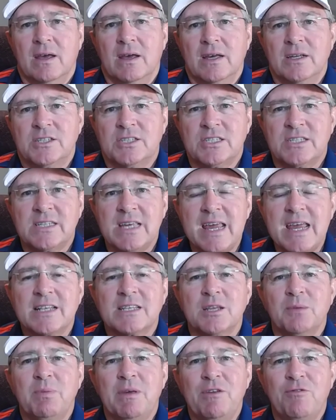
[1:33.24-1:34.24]

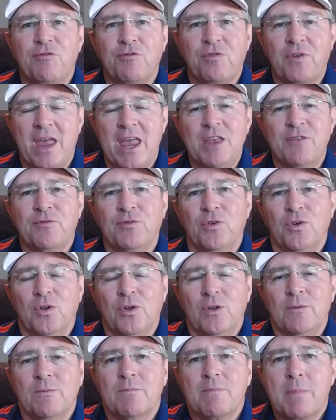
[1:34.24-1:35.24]
seek to be
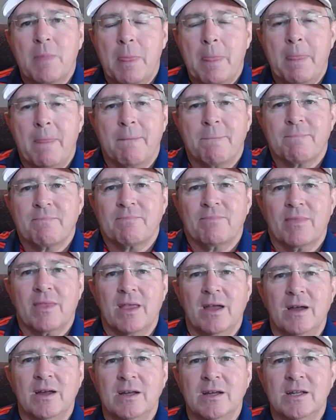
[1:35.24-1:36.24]
faithful
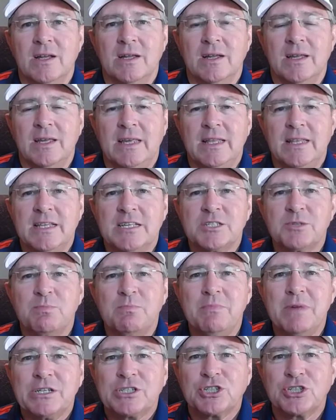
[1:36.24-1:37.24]
in this
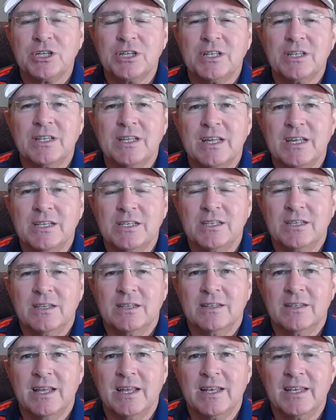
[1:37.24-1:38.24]
mission
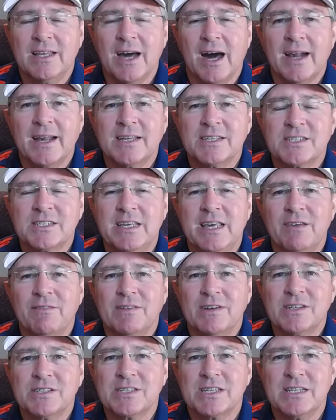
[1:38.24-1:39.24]
that God has
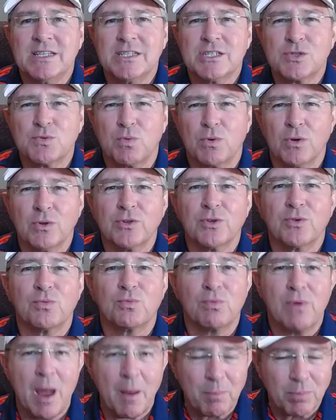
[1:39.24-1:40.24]
given us in this world to
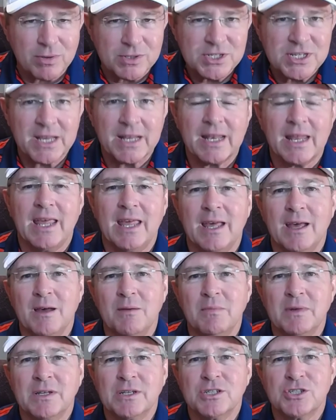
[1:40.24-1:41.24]
represent
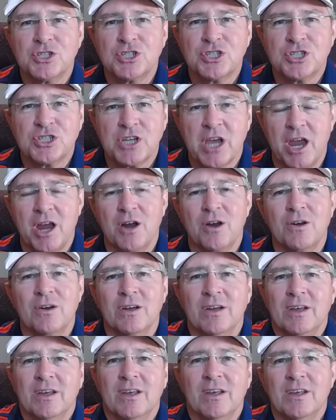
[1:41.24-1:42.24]
him and to
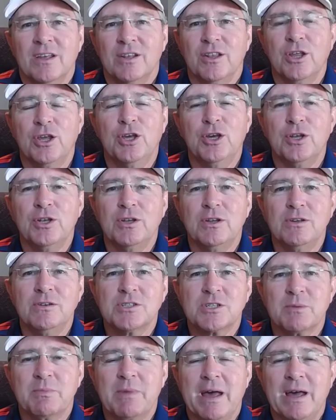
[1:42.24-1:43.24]
share the good
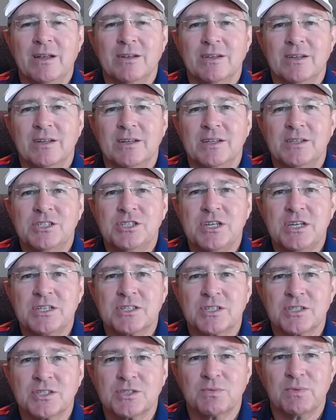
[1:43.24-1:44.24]
news about
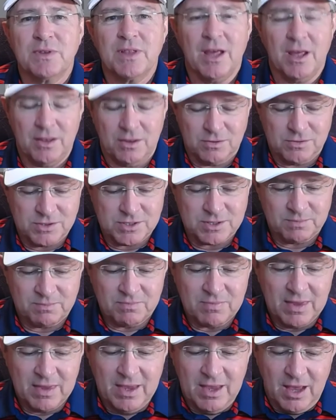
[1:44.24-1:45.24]
Jesus with others.
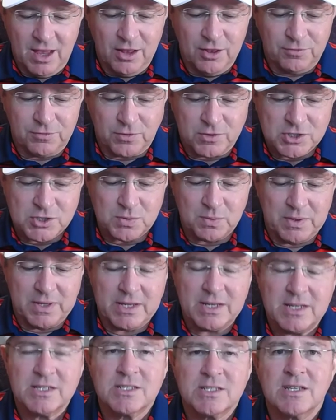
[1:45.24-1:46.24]
The first one
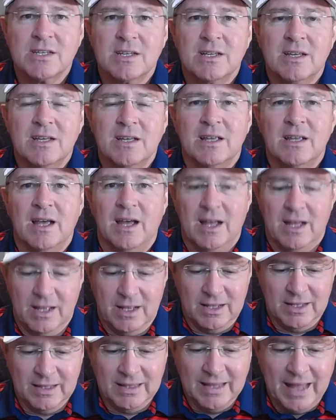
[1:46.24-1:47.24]
is,
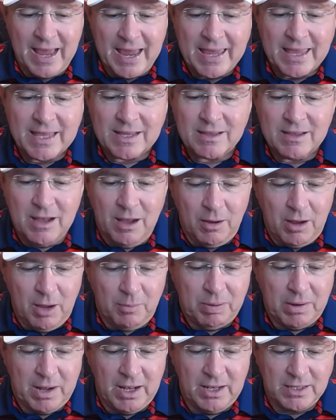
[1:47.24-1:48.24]

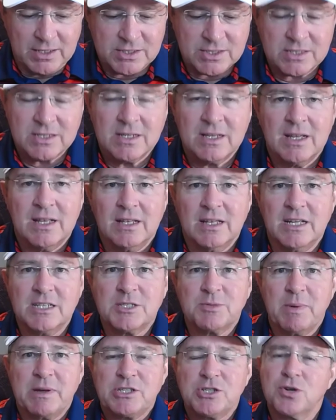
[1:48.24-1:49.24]
Apollos,
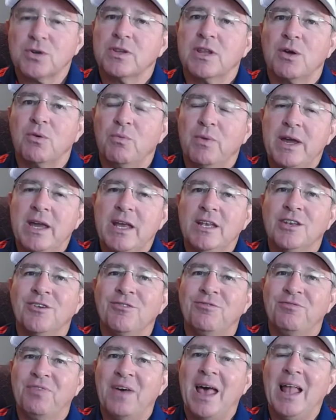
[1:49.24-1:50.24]
let's make sure that we
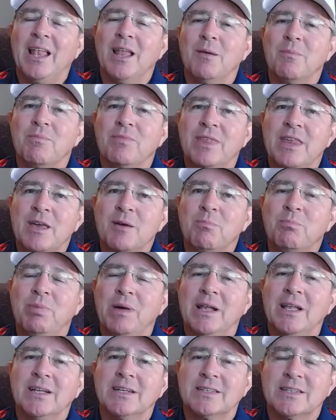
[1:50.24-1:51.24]
develop the
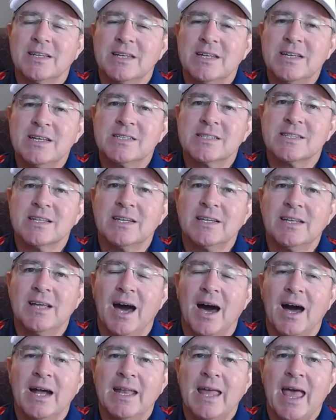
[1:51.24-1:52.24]
abilities that
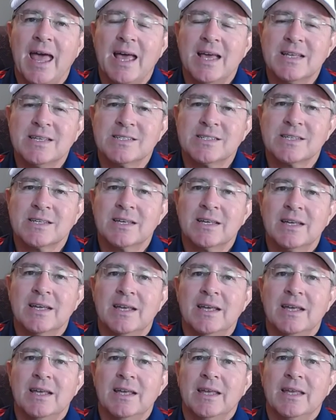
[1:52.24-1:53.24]
God has
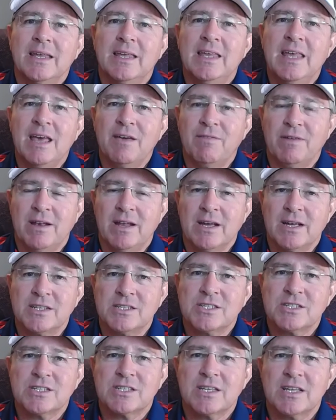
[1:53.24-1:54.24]
given
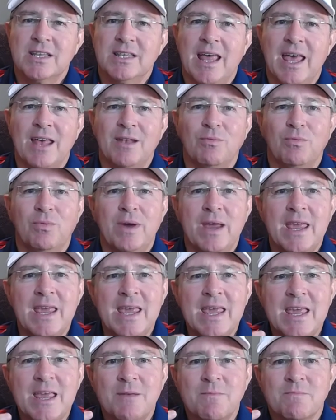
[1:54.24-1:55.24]
us.
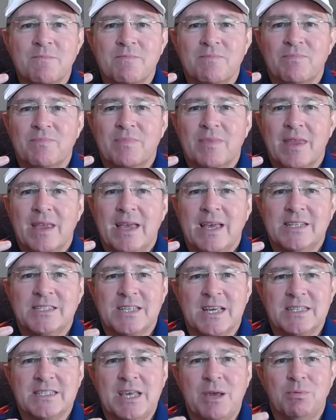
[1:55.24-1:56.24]
It
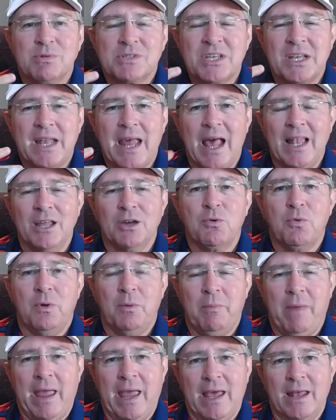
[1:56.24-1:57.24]
says he was an
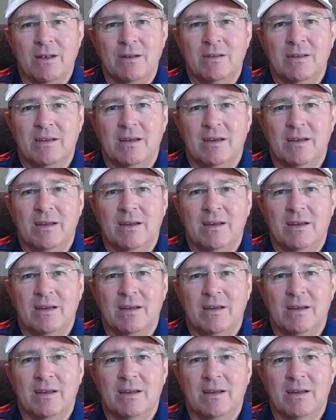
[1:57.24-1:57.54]
eloquent man.